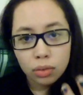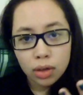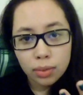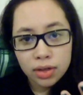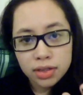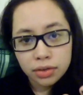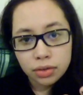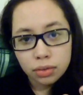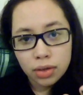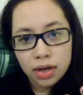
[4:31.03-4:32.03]
What I want to tell
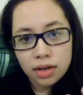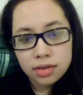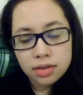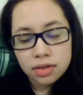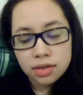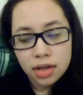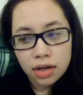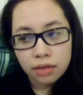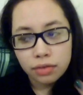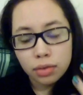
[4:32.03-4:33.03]
you guys is
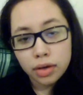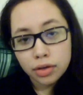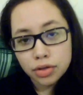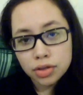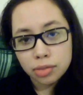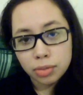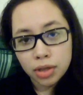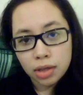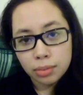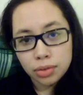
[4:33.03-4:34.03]
that if you are interested in
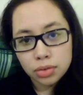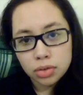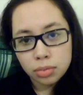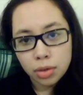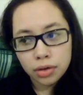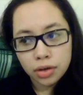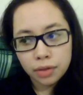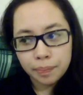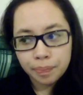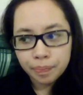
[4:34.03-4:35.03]
becoming a YouTube
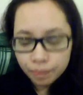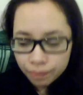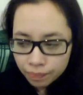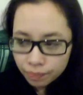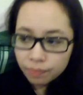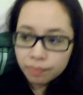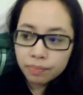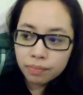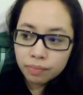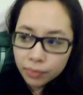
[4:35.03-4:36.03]
partner,
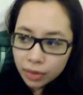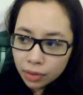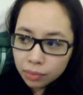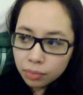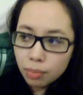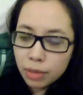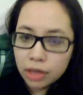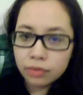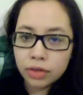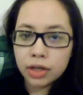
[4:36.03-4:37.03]
you know,
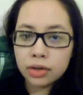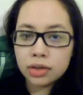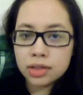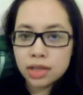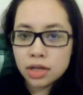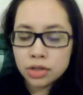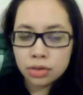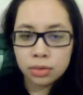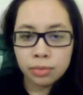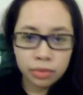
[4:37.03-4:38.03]
make videos and
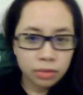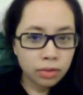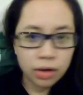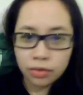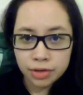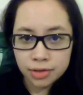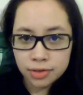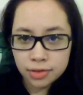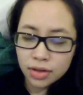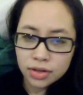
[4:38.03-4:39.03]
do them for the right
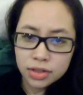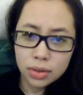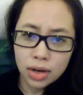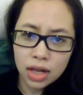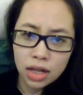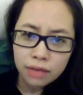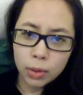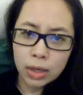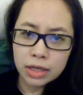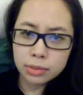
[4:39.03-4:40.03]
reasons. So I love you
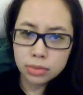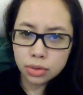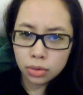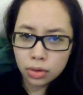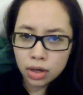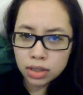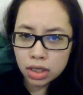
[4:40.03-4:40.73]
guys mucho grande,